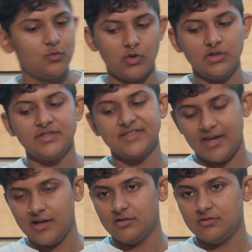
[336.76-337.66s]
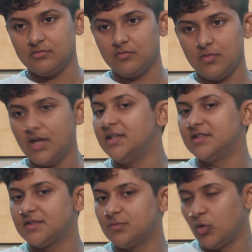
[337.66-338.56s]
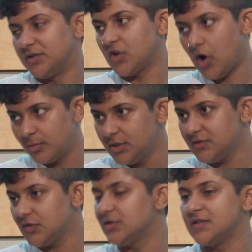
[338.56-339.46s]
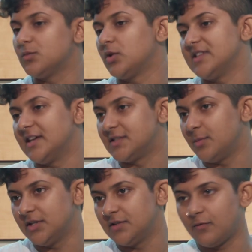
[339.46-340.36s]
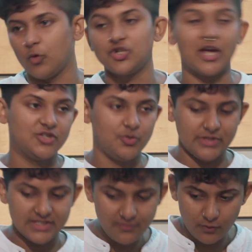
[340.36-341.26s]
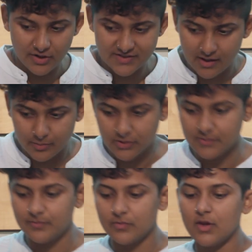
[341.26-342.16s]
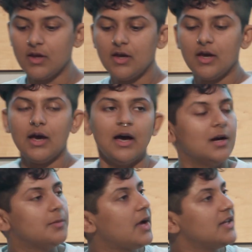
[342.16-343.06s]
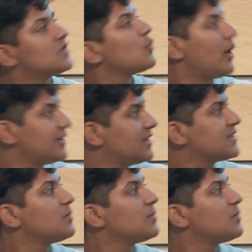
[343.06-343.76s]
word scale is what's common. So this is what's estimated for ChatGPT, for example. And so I think it's